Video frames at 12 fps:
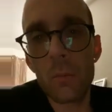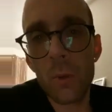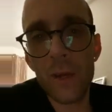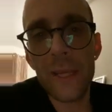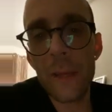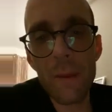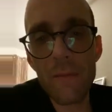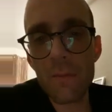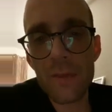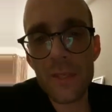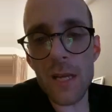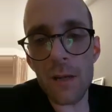Want to keep
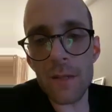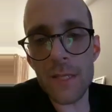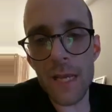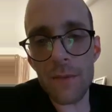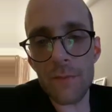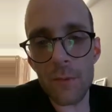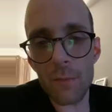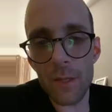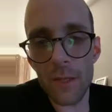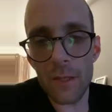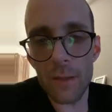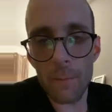everyone safe, ain't
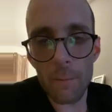we?